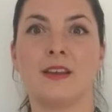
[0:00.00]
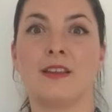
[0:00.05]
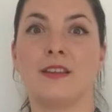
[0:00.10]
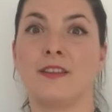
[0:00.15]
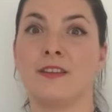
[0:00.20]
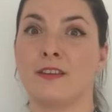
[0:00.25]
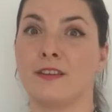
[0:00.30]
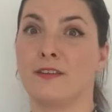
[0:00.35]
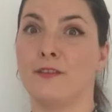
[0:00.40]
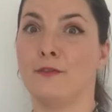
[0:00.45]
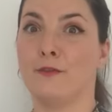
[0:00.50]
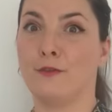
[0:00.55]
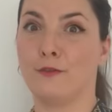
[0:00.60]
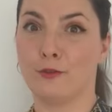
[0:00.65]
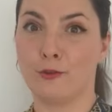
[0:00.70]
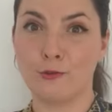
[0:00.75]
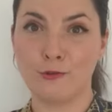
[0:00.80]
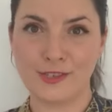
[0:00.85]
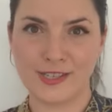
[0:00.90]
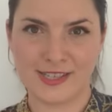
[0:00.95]
The
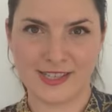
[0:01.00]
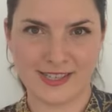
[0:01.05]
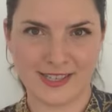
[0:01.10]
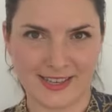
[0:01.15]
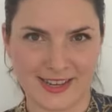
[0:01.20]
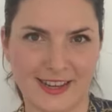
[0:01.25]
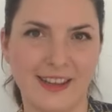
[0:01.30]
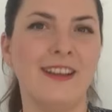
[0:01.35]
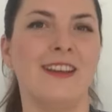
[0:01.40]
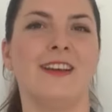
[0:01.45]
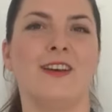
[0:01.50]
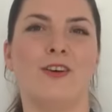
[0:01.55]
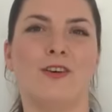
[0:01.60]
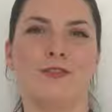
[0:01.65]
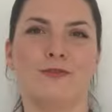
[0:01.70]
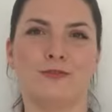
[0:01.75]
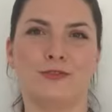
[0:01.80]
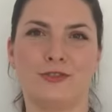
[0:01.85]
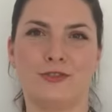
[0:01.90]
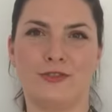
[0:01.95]
frunze
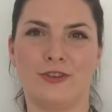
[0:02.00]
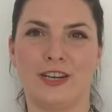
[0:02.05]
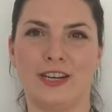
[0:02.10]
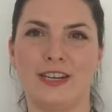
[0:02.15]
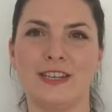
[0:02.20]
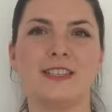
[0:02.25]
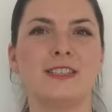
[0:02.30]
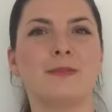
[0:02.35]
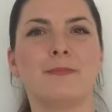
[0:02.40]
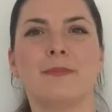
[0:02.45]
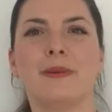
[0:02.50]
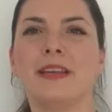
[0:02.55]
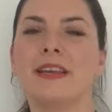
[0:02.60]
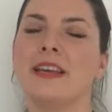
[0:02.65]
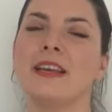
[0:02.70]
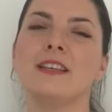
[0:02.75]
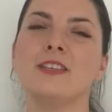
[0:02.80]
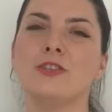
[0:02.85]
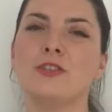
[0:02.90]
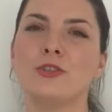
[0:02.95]
of trees
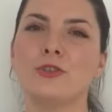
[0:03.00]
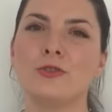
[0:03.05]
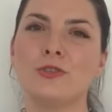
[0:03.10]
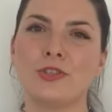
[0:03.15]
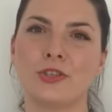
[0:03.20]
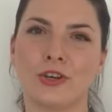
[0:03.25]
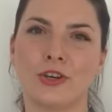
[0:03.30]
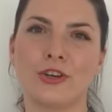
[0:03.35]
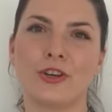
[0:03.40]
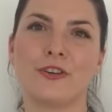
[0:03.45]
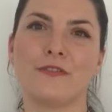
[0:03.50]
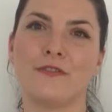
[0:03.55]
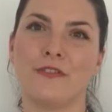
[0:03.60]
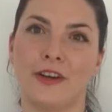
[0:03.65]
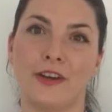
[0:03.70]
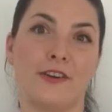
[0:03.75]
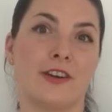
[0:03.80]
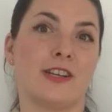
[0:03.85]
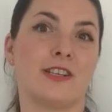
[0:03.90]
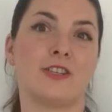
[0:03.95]
begin to turn
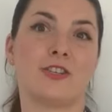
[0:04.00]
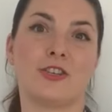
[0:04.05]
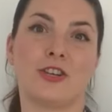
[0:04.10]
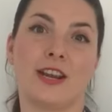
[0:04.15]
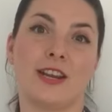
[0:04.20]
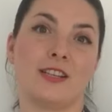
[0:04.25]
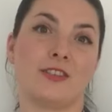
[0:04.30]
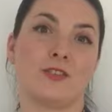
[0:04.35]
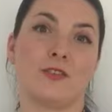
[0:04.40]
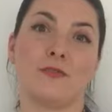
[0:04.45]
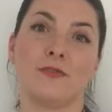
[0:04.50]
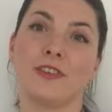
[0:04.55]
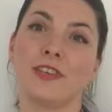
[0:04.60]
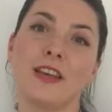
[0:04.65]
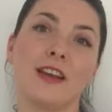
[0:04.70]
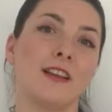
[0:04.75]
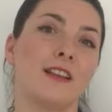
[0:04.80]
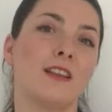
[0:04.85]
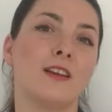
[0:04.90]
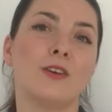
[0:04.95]
various shades of
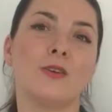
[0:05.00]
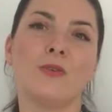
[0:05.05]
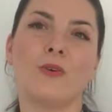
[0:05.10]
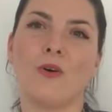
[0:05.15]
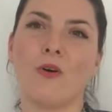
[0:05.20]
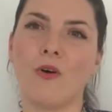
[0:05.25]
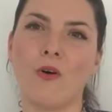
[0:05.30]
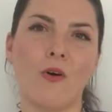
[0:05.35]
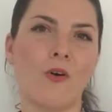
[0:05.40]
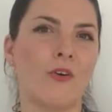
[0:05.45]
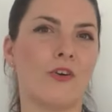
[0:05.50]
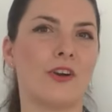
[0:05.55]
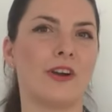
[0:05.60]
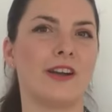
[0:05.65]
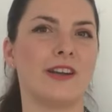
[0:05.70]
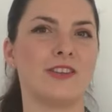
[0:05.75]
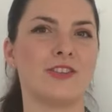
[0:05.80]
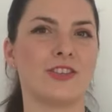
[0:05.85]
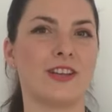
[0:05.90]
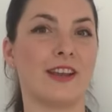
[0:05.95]
yellow,
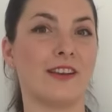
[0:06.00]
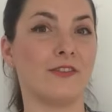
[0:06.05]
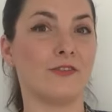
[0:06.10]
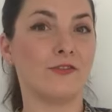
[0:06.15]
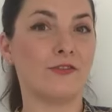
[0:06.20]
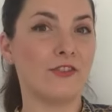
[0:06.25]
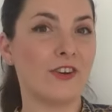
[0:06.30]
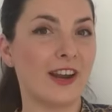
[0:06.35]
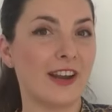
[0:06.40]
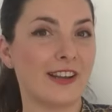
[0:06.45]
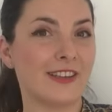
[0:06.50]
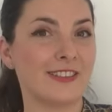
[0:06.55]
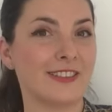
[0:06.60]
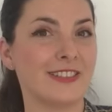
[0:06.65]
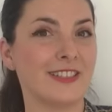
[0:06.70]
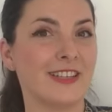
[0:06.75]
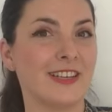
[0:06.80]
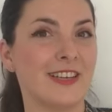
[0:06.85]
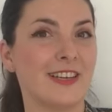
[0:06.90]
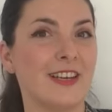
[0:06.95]
orange, and red
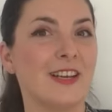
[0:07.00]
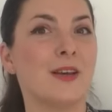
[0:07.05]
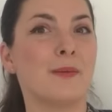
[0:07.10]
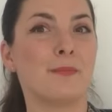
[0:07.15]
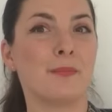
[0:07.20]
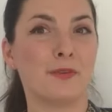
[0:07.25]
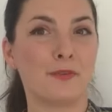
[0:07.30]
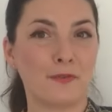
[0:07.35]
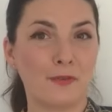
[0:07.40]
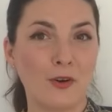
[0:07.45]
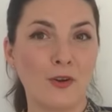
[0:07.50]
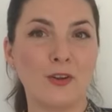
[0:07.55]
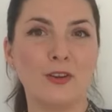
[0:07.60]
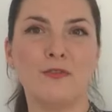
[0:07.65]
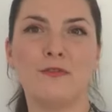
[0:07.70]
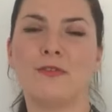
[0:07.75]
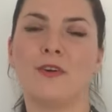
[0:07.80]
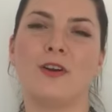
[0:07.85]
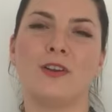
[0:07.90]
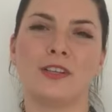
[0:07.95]
before
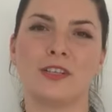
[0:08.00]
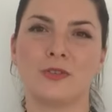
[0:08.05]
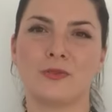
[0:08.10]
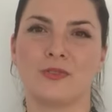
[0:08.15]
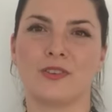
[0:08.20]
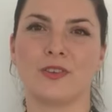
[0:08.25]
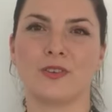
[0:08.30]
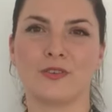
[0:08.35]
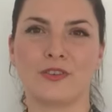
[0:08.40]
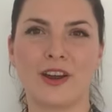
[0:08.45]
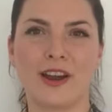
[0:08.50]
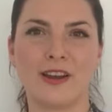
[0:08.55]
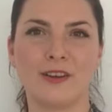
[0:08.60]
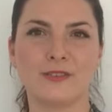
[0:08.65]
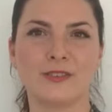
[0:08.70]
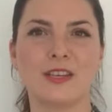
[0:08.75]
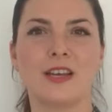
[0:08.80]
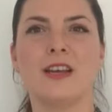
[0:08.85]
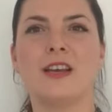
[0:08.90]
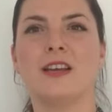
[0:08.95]
falling to the
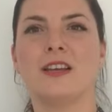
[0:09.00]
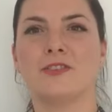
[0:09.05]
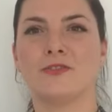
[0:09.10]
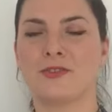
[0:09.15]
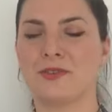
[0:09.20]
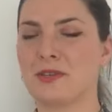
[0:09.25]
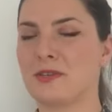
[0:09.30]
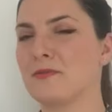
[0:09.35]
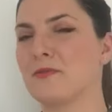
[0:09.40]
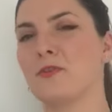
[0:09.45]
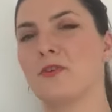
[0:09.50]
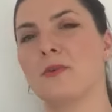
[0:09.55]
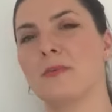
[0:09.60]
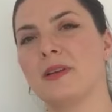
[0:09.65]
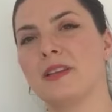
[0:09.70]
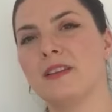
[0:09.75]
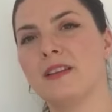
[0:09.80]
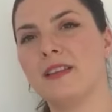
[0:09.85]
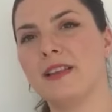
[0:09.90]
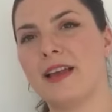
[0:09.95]
ground,
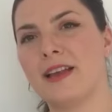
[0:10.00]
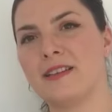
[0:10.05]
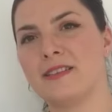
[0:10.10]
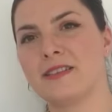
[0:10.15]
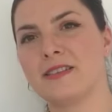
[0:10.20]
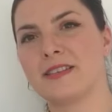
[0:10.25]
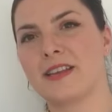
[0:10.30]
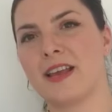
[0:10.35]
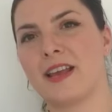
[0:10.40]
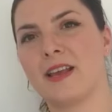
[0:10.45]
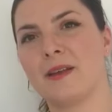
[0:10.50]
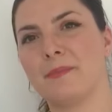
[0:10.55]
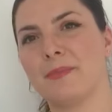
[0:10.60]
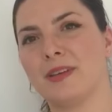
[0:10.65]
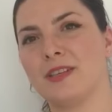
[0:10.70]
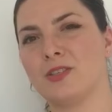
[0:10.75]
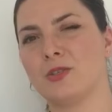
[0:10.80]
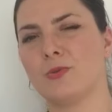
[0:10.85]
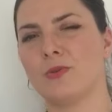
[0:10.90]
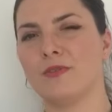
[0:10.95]
transforming the landscape
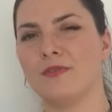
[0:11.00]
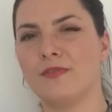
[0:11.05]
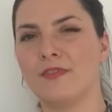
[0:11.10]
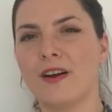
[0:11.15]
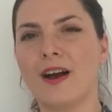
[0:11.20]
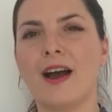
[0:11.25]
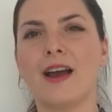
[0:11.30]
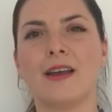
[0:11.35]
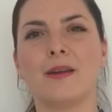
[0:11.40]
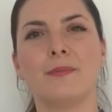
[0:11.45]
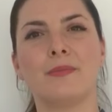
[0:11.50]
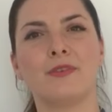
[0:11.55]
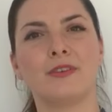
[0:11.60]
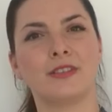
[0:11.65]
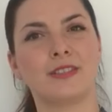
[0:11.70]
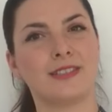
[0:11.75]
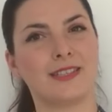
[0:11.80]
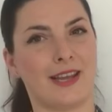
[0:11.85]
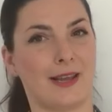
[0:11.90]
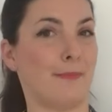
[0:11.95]
into a
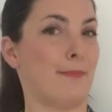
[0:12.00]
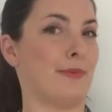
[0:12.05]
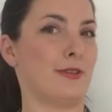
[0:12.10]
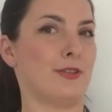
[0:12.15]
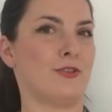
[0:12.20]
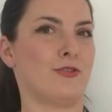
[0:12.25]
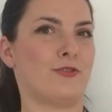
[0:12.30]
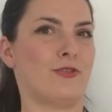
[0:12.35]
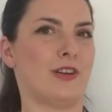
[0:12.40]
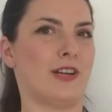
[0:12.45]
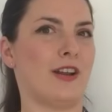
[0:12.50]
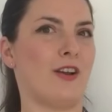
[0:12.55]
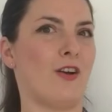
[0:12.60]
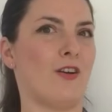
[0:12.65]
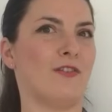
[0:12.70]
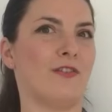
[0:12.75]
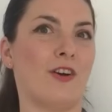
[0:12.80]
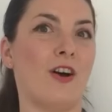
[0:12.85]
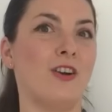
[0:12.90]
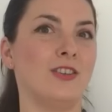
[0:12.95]
vibrant tapestry
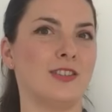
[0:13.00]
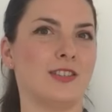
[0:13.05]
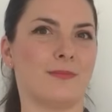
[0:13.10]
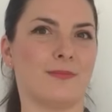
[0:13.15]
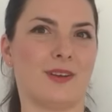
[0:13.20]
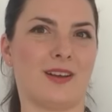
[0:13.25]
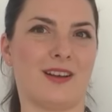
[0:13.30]
of autumn